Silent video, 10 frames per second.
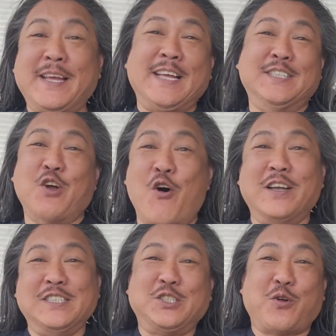He's on
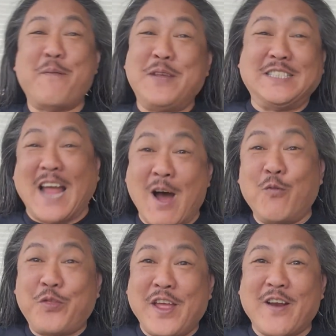his trip. He's
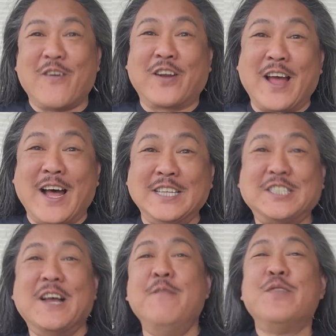out there, guys.